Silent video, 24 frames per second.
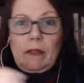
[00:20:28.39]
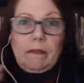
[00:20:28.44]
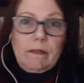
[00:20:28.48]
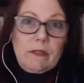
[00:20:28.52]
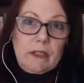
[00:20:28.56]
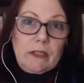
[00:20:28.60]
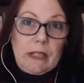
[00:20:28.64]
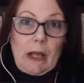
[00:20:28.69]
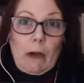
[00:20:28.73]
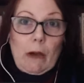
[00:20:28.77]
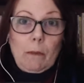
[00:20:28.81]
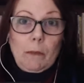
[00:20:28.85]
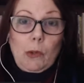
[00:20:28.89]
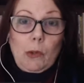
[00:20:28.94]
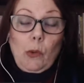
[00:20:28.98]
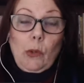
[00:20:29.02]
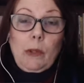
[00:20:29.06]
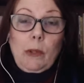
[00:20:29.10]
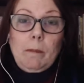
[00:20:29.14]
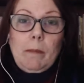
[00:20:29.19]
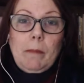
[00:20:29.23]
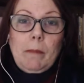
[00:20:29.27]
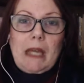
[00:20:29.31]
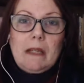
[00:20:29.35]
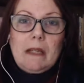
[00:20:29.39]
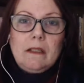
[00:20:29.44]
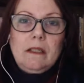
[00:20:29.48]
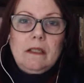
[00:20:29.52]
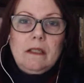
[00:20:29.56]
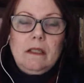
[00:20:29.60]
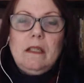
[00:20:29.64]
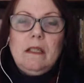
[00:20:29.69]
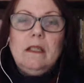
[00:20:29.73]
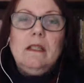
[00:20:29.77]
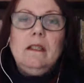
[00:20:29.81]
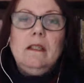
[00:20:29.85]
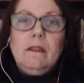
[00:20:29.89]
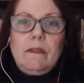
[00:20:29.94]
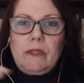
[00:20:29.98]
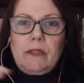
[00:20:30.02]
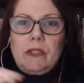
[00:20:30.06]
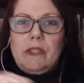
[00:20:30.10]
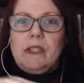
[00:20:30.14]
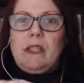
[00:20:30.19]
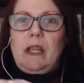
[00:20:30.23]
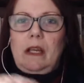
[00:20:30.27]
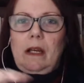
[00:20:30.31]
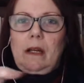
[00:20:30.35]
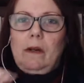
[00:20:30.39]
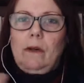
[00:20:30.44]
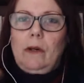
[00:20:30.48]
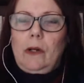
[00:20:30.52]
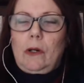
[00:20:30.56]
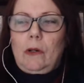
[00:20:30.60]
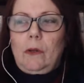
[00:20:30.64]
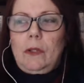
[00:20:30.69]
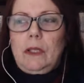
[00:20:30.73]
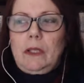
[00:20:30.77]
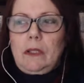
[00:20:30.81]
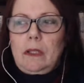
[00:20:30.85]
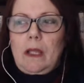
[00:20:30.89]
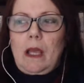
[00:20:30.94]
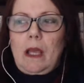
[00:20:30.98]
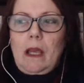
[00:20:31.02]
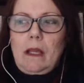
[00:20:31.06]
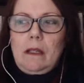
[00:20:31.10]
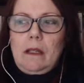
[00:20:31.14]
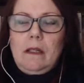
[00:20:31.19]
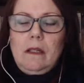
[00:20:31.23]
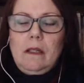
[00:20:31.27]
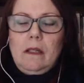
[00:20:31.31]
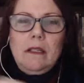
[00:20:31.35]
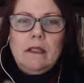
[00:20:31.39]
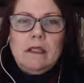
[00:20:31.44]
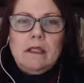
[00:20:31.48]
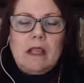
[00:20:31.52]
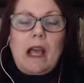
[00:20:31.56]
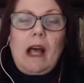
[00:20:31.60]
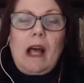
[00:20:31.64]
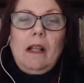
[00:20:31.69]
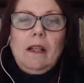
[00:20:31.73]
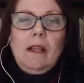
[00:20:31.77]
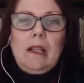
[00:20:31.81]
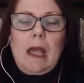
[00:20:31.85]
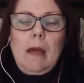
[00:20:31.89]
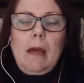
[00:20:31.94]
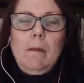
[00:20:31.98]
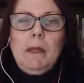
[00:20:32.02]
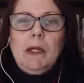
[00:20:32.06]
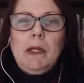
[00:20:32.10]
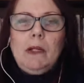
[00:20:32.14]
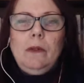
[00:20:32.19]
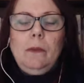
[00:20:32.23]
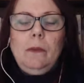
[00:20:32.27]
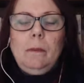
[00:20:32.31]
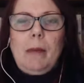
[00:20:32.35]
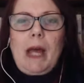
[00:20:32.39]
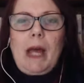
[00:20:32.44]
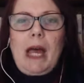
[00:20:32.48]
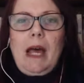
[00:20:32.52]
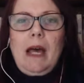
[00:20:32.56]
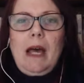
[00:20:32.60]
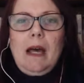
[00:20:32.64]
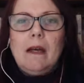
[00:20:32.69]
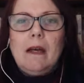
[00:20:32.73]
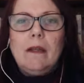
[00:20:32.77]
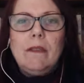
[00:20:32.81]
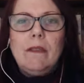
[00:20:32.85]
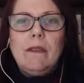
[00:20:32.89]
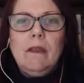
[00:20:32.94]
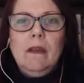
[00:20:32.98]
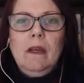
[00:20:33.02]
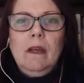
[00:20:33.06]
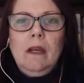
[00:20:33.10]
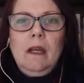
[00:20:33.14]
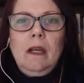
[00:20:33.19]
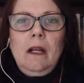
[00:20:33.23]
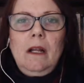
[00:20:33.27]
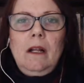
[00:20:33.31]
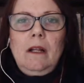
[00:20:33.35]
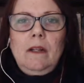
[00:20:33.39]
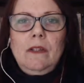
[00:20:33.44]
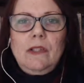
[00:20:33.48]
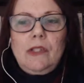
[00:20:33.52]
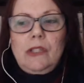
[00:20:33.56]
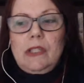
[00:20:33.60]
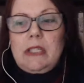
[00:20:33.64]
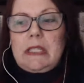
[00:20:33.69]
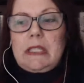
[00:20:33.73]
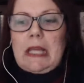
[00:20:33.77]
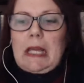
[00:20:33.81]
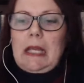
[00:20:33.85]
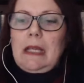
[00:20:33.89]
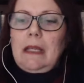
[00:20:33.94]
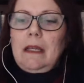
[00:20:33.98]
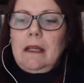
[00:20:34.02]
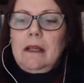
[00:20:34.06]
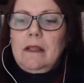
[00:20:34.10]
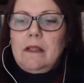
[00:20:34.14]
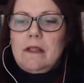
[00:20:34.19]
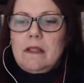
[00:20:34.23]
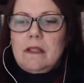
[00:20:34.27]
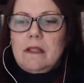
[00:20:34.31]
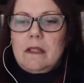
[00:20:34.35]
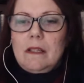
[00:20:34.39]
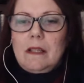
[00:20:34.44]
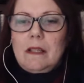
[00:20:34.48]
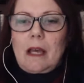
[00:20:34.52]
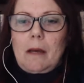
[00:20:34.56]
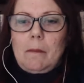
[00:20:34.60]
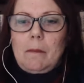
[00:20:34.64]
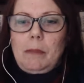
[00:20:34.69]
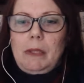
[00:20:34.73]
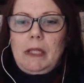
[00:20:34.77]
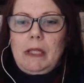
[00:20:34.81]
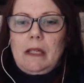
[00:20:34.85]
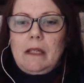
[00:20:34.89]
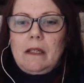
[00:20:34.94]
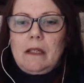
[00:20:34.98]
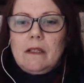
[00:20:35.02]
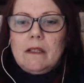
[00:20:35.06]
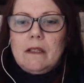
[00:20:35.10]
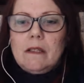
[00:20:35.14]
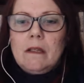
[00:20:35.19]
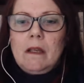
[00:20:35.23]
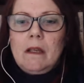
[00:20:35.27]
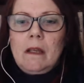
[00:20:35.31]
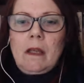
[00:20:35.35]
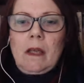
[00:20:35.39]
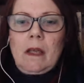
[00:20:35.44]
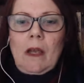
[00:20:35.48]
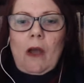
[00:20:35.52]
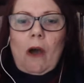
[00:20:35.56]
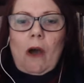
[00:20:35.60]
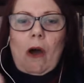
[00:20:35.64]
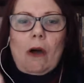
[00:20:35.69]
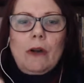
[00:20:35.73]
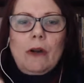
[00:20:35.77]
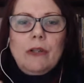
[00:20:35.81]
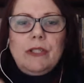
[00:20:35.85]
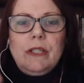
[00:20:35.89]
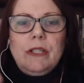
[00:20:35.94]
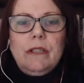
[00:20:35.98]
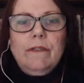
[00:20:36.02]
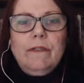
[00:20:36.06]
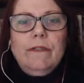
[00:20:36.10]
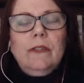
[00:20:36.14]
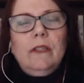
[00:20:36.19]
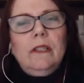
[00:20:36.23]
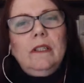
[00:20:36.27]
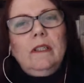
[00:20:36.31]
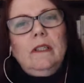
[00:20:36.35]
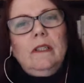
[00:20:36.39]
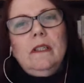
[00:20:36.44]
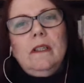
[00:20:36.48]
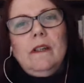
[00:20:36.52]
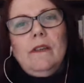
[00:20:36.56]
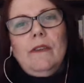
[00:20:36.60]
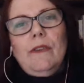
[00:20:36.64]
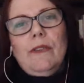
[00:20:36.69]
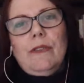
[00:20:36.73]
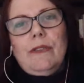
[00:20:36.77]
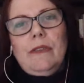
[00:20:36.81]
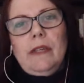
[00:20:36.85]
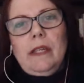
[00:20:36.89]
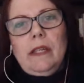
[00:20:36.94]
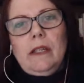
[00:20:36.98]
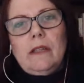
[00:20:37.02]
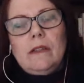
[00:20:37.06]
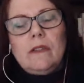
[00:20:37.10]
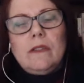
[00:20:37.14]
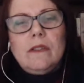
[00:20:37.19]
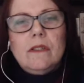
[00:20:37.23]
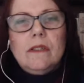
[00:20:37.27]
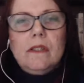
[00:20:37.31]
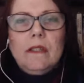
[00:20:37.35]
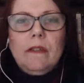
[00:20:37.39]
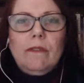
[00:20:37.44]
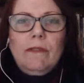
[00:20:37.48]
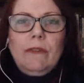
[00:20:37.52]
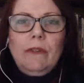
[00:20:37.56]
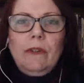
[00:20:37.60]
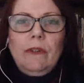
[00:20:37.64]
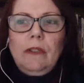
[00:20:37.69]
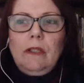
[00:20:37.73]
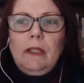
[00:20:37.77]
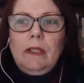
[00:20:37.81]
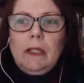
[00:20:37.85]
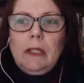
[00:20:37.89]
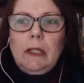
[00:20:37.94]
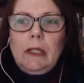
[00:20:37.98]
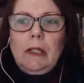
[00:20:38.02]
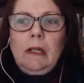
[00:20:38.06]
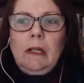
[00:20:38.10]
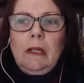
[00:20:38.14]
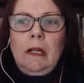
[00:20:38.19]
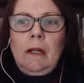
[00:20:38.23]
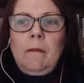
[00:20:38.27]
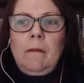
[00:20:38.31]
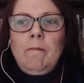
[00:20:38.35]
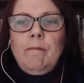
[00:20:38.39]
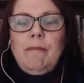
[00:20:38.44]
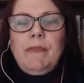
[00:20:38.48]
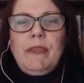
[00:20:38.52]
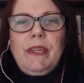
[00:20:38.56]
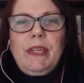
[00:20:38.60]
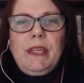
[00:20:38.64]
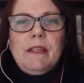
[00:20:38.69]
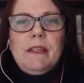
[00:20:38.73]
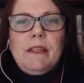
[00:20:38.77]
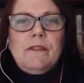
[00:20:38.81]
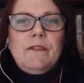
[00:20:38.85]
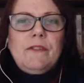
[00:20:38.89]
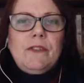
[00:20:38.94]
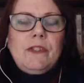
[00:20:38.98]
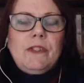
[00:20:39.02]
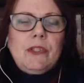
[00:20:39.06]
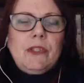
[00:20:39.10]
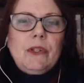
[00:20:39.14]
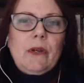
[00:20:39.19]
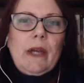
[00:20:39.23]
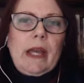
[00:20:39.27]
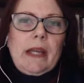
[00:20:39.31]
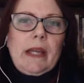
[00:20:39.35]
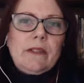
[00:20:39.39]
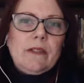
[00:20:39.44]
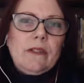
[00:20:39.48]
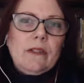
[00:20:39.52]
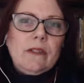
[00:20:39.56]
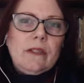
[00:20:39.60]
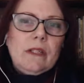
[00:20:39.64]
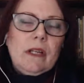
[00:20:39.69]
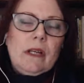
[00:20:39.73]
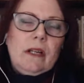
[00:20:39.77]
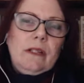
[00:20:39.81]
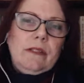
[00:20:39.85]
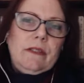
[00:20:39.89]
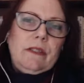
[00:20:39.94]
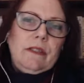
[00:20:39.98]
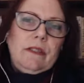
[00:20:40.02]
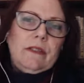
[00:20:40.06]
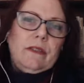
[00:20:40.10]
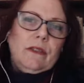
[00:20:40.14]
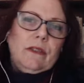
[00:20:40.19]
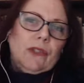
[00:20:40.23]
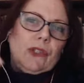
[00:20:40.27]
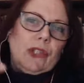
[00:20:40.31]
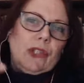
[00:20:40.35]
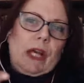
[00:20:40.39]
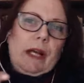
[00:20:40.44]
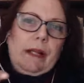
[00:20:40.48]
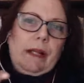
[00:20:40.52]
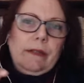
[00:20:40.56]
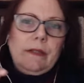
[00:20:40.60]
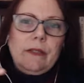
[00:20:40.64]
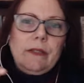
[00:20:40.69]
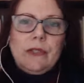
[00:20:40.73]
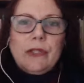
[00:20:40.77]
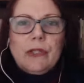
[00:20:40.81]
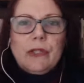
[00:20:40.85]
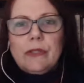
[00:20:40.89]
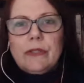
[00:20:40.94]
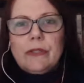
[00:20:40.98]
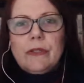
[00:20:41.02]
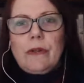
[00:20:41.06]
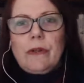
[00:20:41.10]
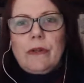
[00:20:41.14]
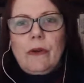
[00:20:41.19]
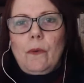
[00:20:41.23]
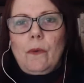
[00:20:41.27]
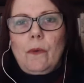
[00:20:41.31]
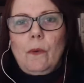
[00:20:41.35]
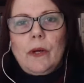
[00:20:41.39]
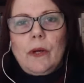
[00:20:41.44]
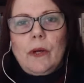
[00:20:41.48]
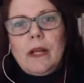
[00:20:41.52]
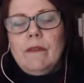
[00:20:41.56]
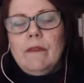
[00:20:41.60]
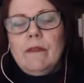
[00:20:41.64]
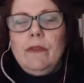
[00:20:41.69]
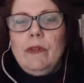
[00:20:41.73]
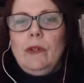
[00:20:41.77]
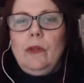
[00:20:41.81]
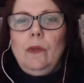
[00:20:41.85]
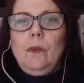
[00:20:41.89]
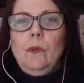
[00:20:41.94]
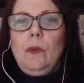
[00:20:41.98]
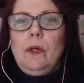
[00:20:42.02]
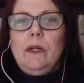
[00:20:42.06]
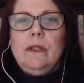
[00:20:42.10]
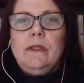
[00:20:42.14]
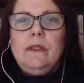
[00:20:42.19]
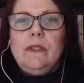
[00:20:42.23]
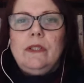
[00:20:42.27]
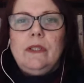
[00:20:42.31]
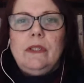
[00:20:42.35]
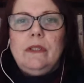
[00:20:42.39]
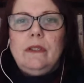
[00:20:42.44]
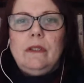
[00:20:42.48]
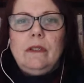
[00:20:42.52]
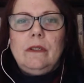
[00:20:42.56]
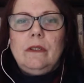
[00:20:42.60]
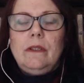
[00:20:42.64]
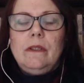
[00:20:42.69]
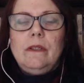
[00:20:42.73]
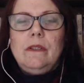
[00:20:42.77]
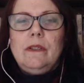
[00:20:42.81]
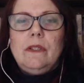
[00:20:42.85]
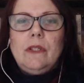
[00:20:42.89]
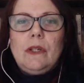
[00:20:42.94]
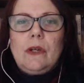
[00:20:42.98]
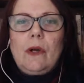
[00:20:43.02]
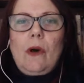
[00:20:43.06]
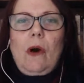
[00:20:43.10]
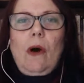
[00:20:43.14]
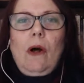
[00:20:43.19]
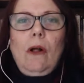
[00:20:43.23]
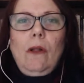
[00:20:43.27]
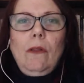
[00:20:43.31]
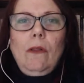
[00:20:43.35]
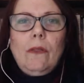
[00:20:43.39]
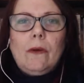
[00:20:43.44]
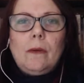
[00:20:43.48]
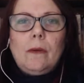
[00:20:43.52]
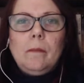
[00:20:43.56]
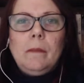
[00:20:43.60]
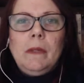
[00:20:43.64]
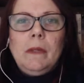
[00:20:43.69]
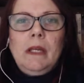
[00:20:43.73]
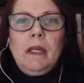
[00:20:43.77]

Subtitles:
now I'm going back to the tarot and this alchemical path, to take us to that place are different little things, different little gifts or exercises or challenges or whatever you want to call them.